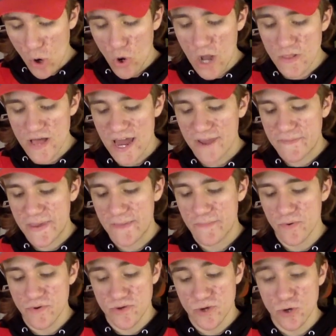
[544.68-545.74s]
a lot of
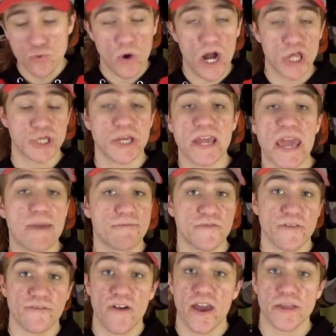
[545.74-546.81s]
people do watch the game for
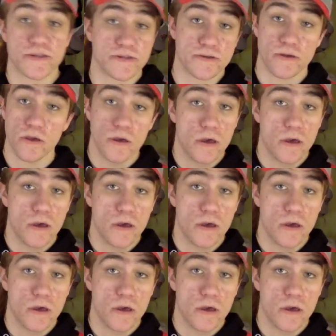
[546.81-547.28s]
the fights.